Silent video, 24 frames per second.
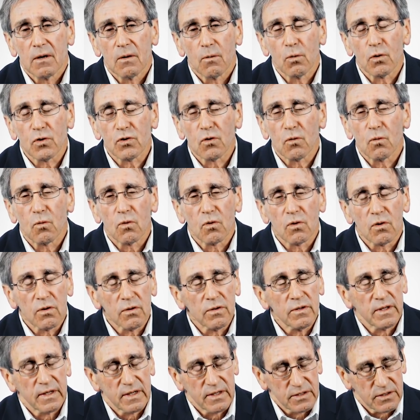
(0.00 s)
what the
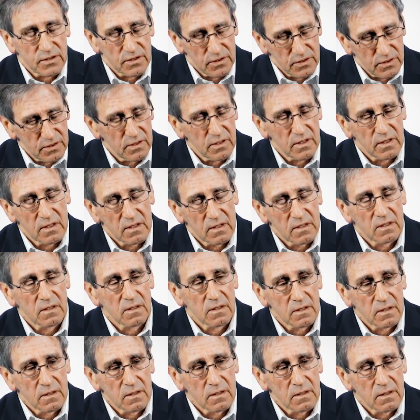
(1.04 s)
world needs to see,
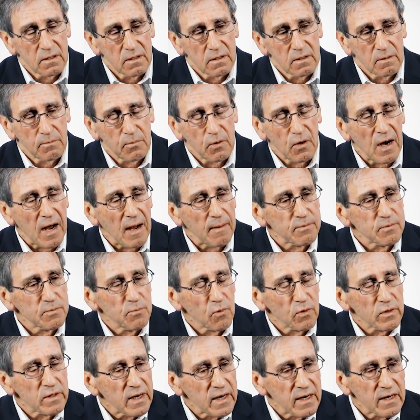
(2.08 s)
perhaps
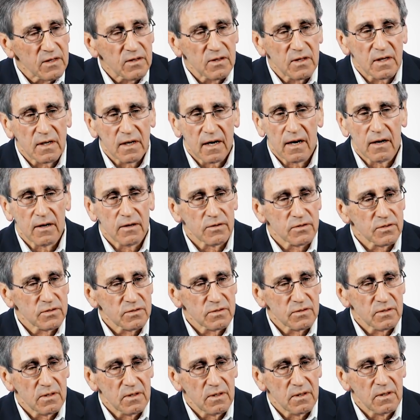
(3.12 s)
more than anything
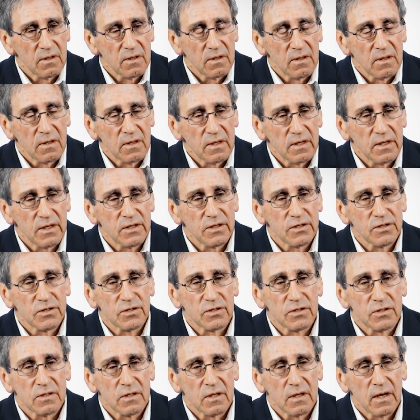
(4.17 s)
else,
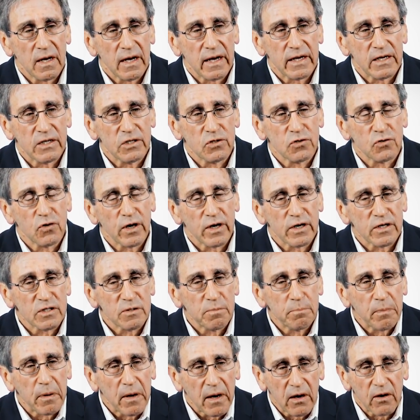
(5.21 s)
is a
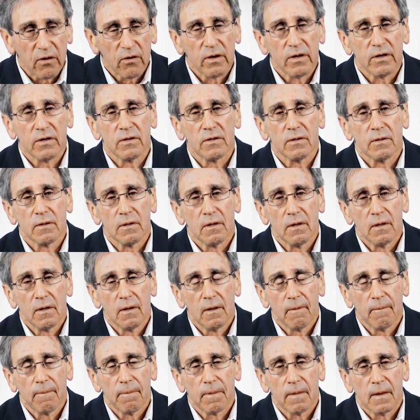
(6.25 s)
transparent
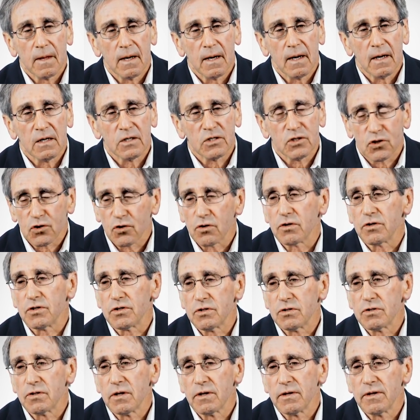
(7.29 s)

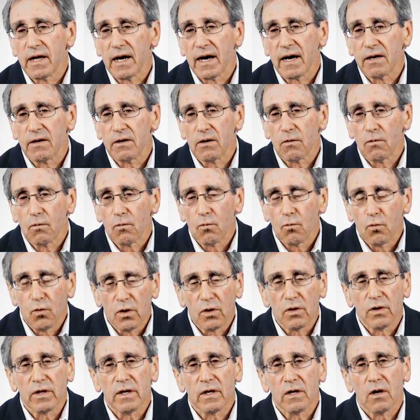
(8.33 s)
church that
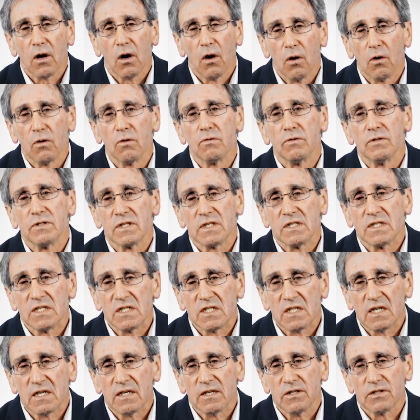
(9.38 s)
really owns and
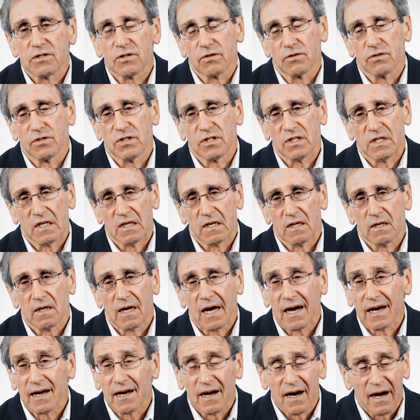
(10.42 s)
sees her sin.
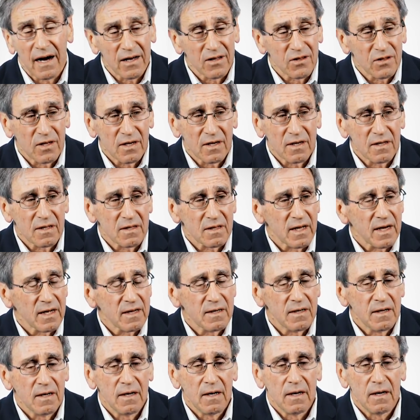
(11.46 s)
I think that